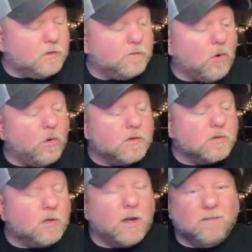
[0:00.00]
As far
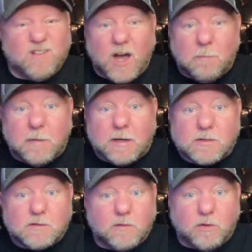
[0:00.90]
as like not
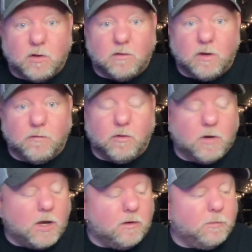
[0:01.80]
mixing, if you're
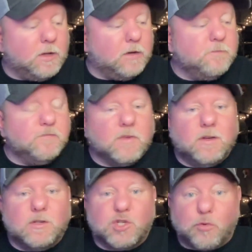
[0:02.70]
not a big
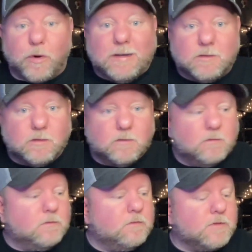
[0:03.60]
straight
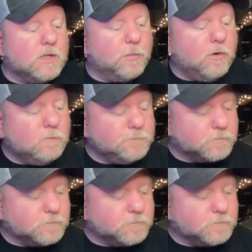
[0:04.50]
sipper,